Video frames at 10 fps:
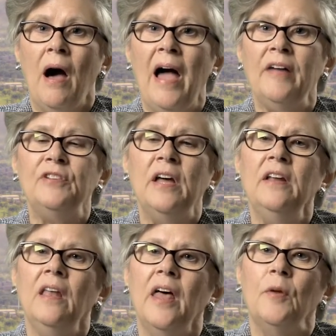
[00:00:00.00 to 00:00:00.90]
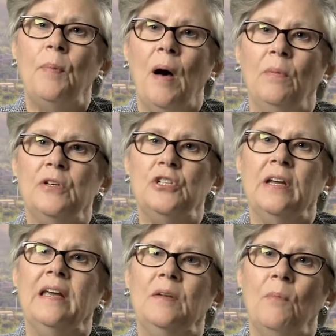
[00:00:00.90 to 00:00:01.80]
I've done a lot of
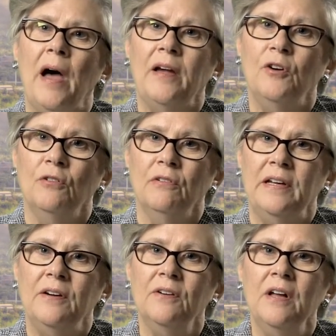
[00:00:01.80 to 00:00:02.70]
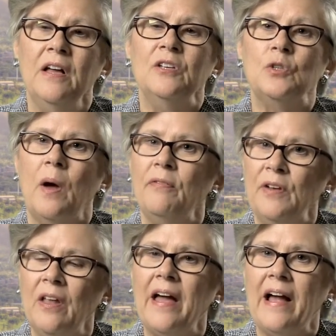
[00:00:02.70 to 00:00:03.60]
publishing in my career, so I
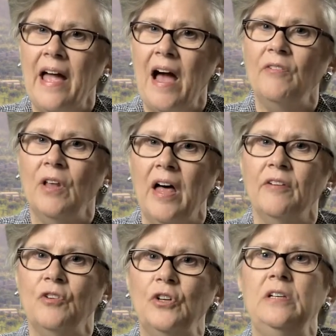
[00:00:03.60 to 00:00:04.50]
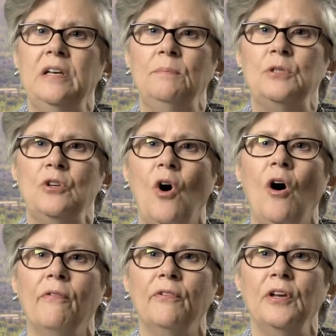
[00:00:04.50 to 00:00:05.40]
feel like I have a lot of good tips to
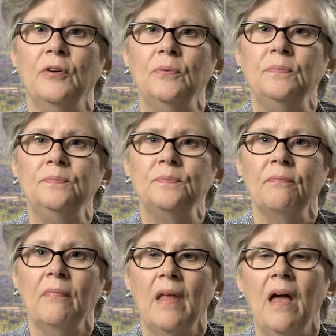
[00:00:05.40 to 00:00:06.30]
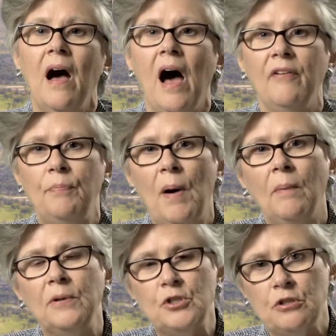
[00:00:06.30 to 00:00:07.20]
offer you. I've
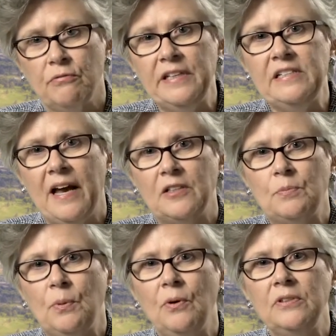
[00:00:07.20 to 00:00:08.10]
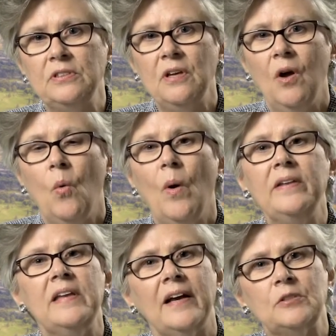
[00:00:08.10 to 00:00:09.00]
published three textbooks.
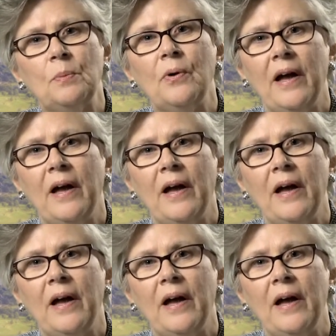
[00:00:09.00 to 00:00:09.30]
One textbook